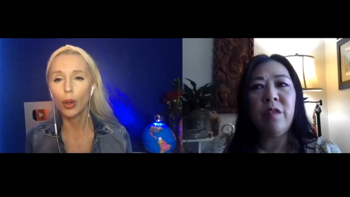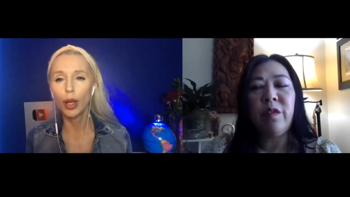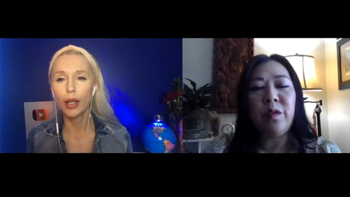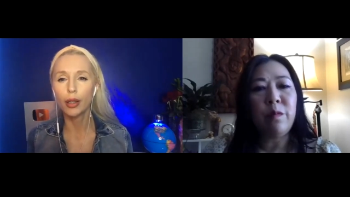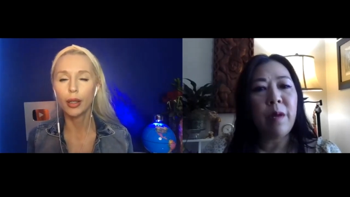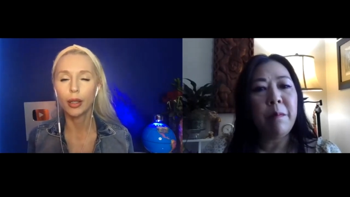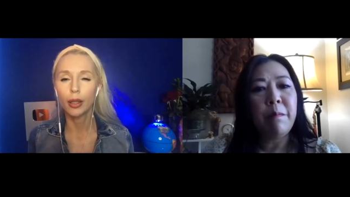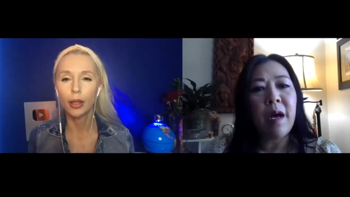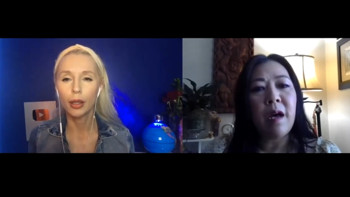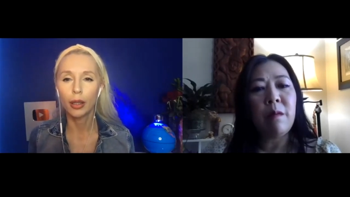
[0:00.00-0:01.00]
Speaker 1: give it to my
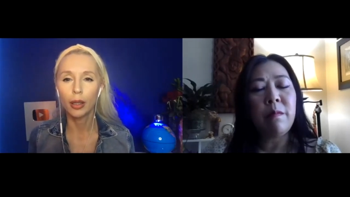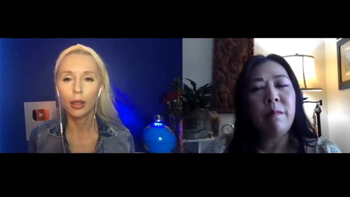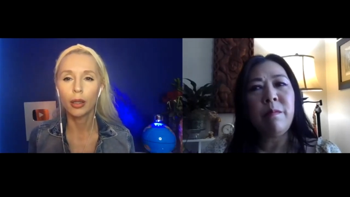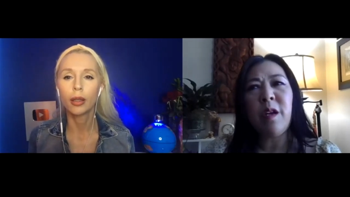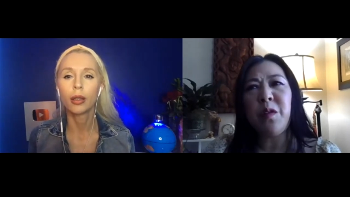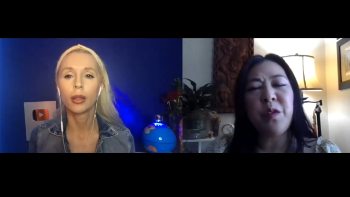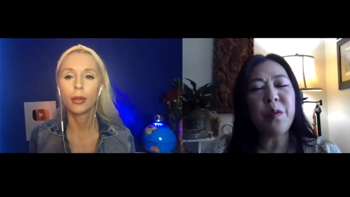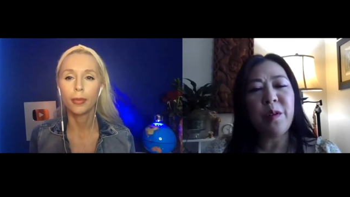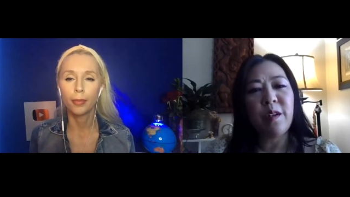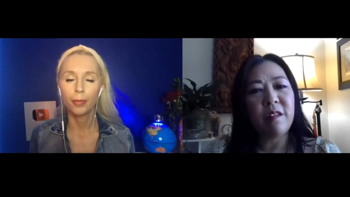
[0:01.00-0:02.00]
mom. I'm not
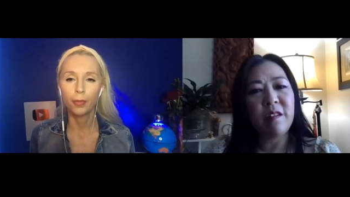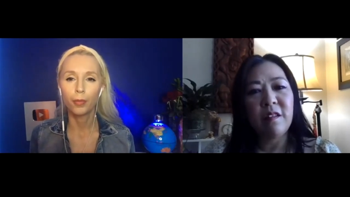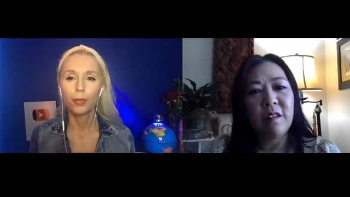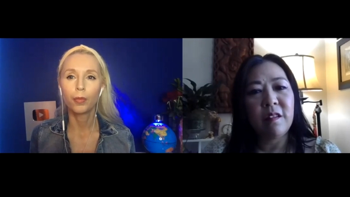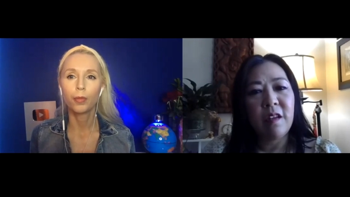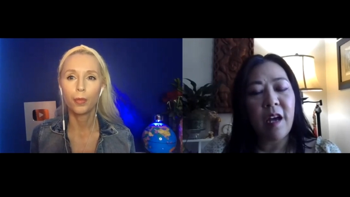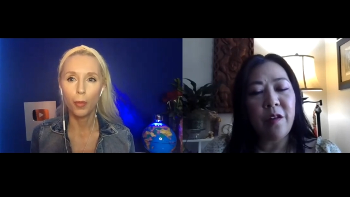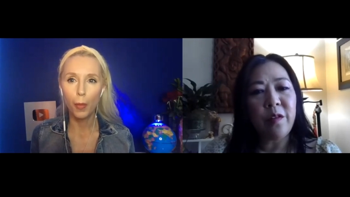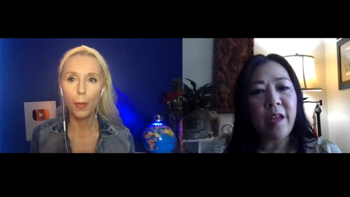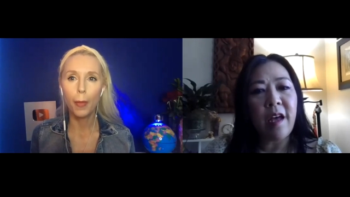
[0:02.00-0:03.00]
sure. I
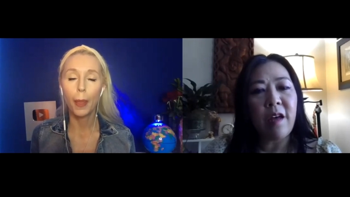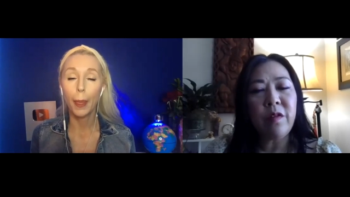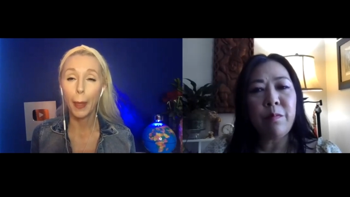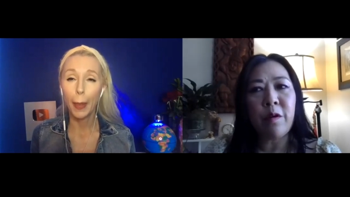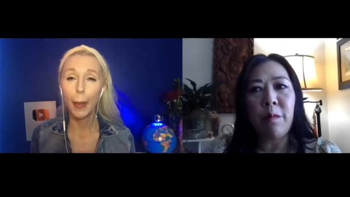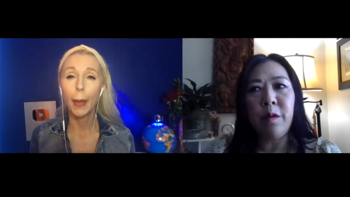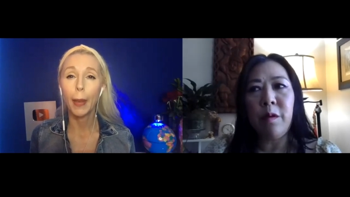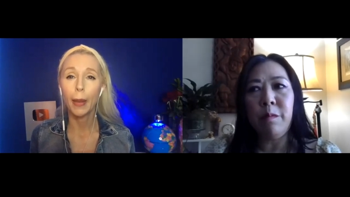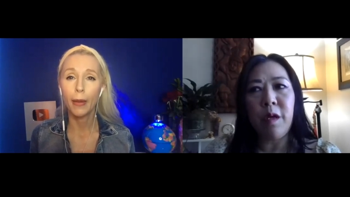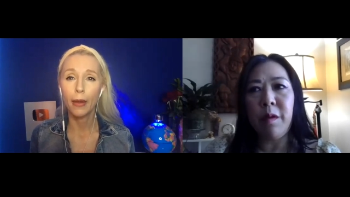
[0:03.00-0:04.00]
don't have it.
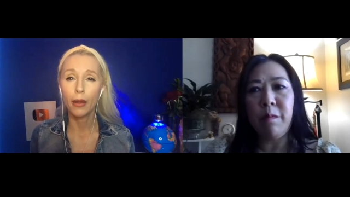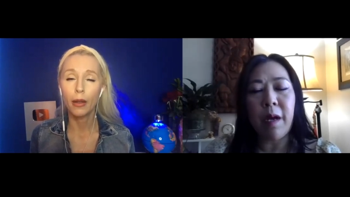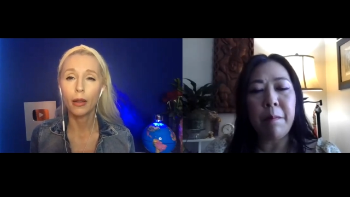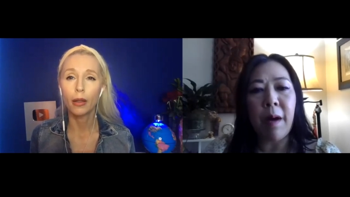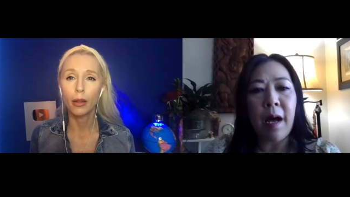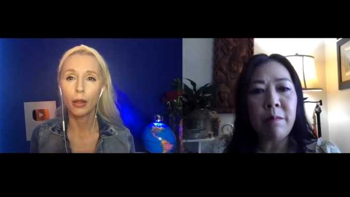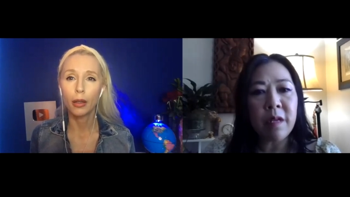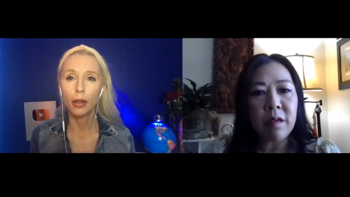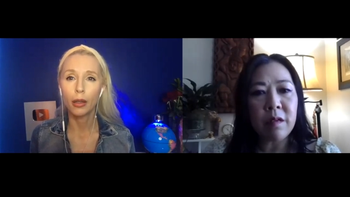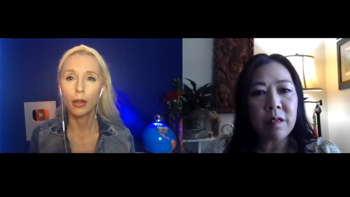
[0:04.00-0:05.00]
Probably maybe my mom
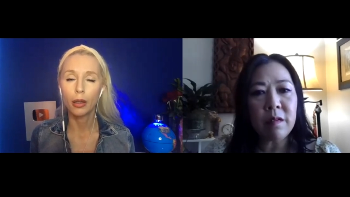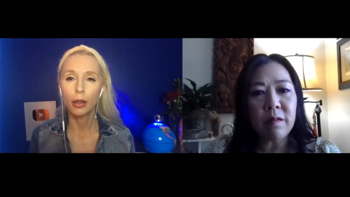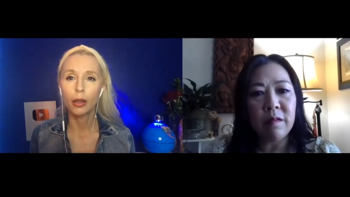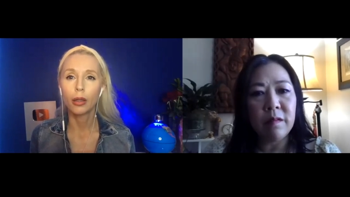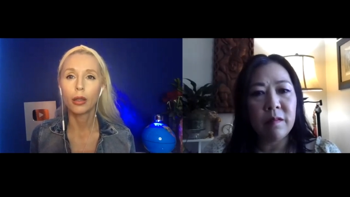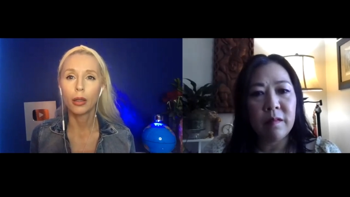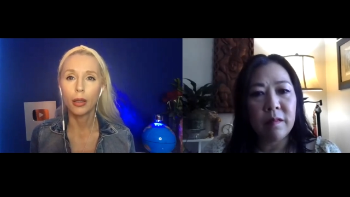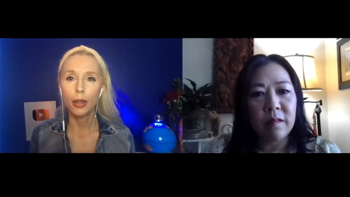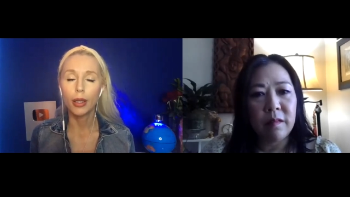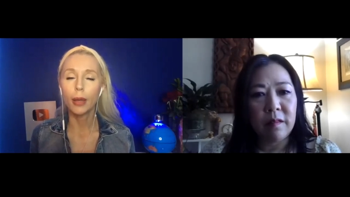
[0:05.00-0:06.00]
has it.
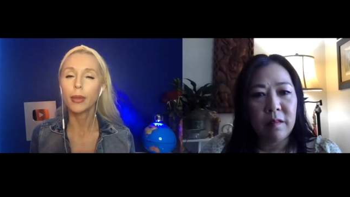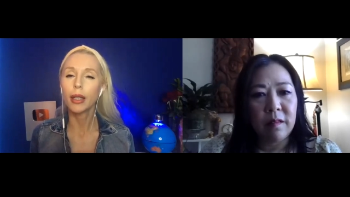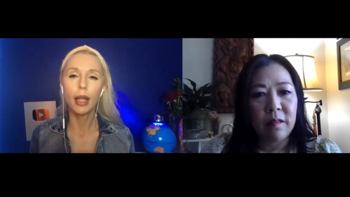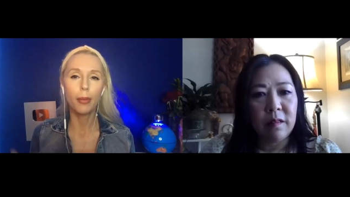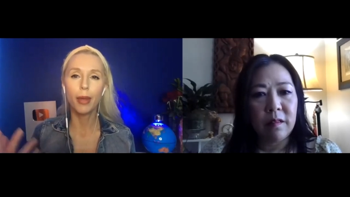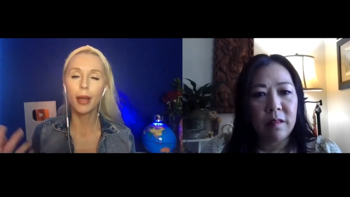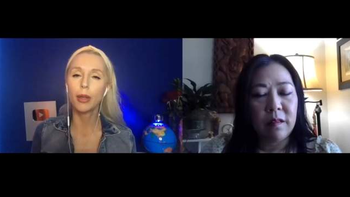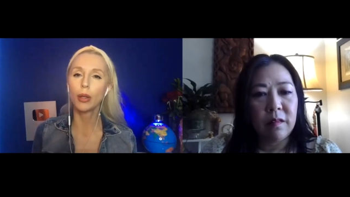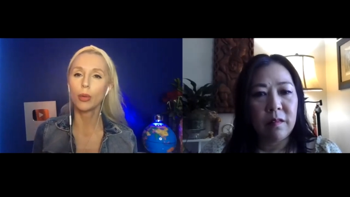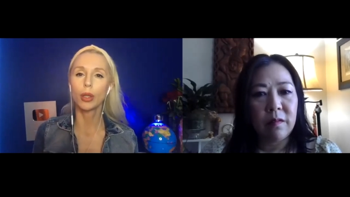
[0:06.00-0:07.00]
Speaker 2: Something that maybe
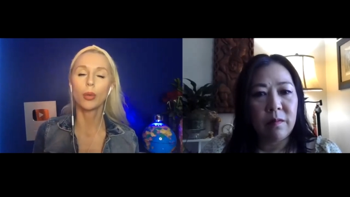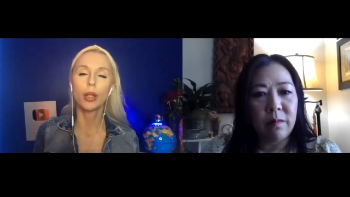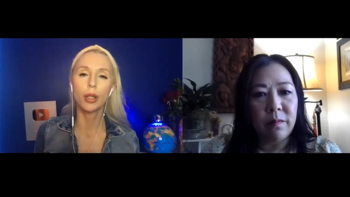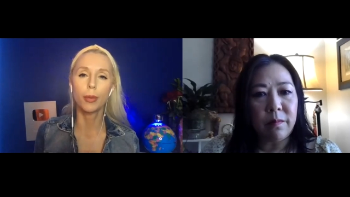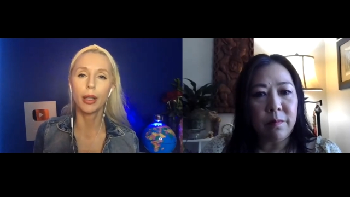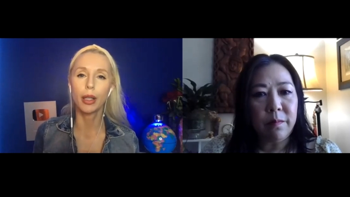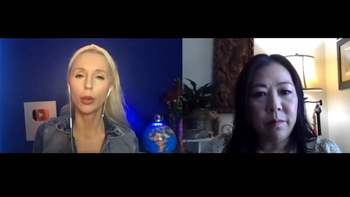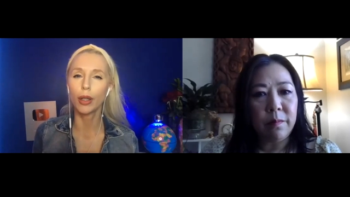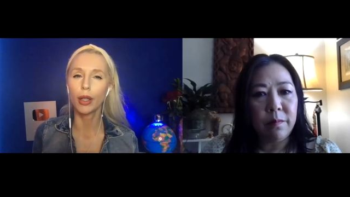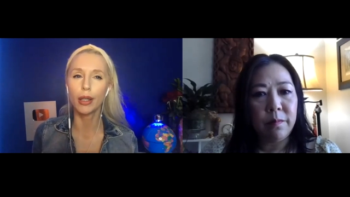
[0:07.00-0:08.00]
you want to be
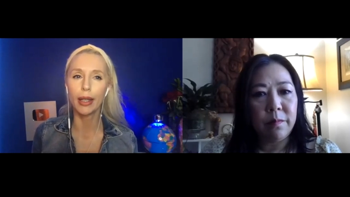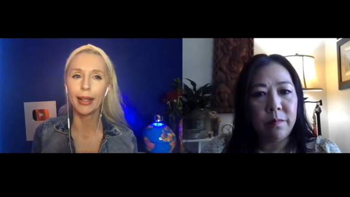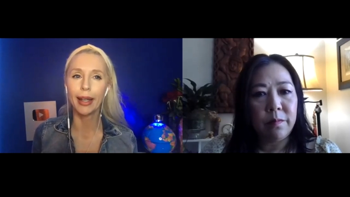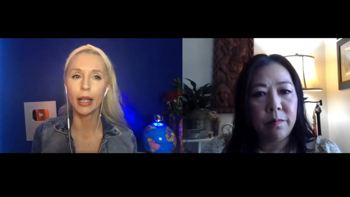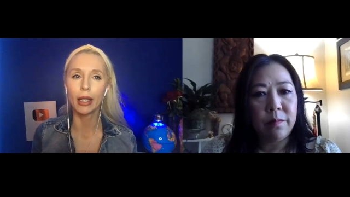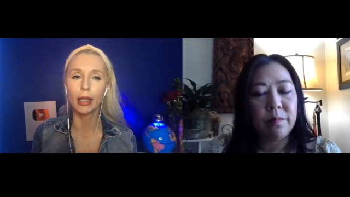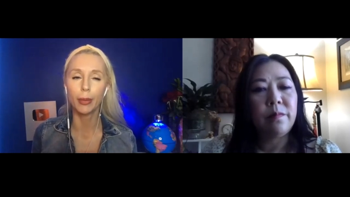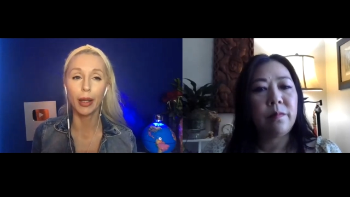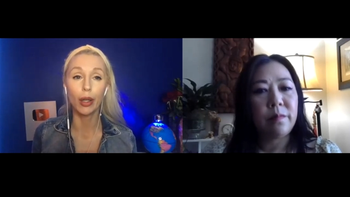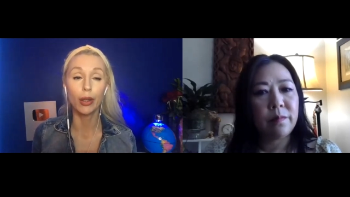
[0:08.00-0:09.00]
curious and ask,
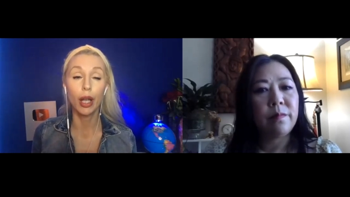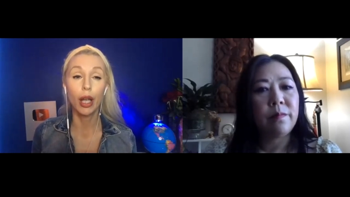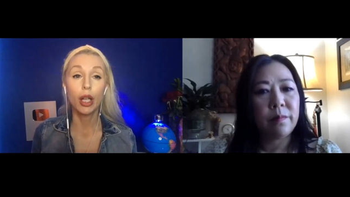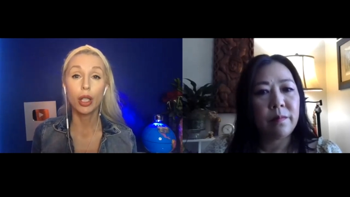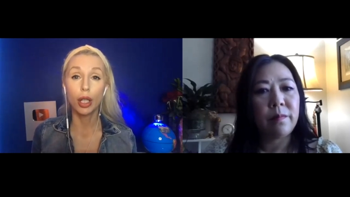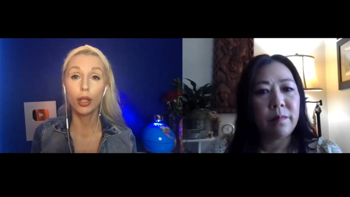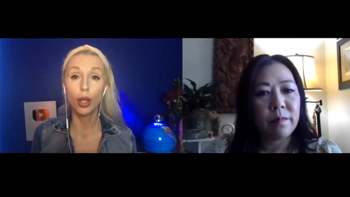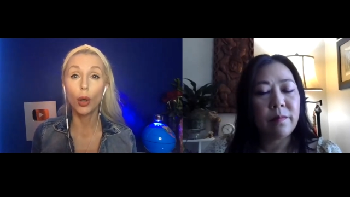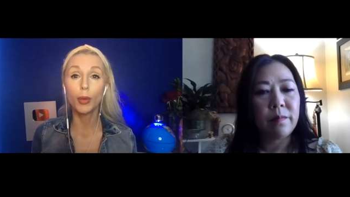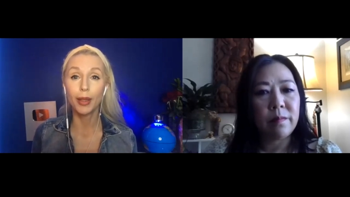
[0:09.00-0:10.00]
because she
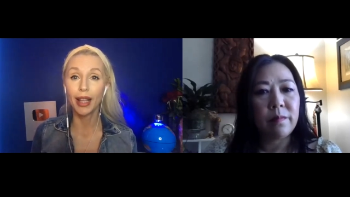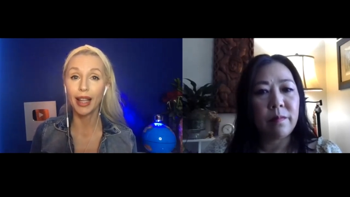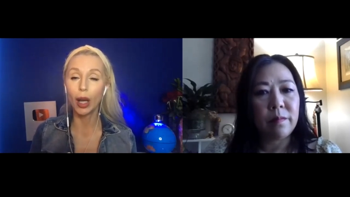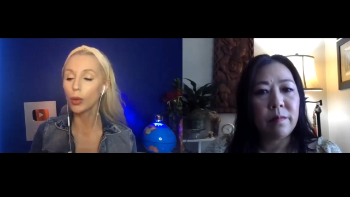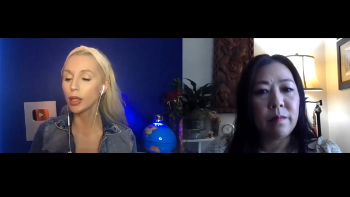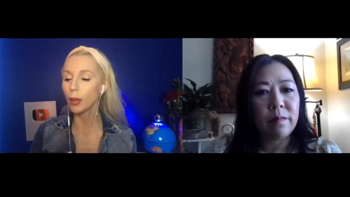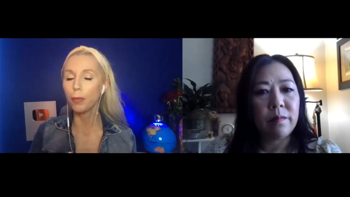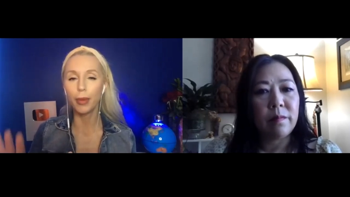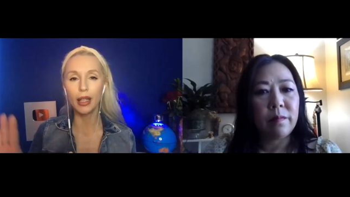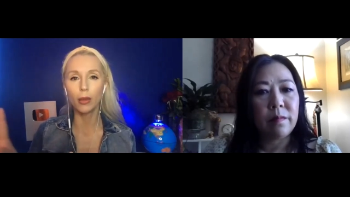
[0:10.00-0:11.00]
shows me that was a
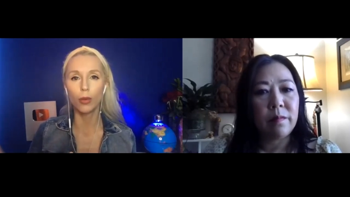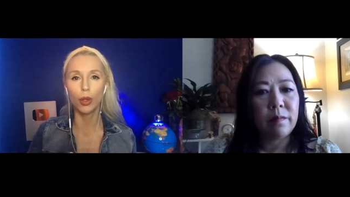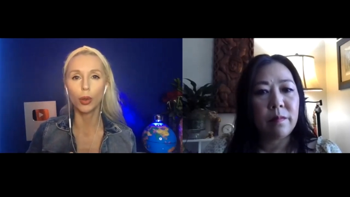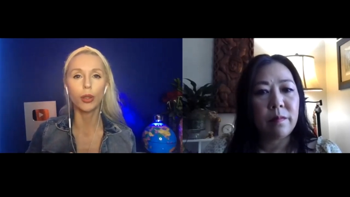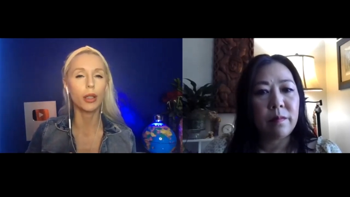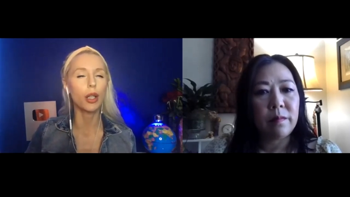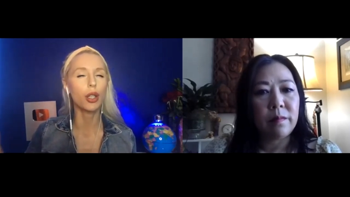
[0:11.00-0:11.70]
piece of jewelry that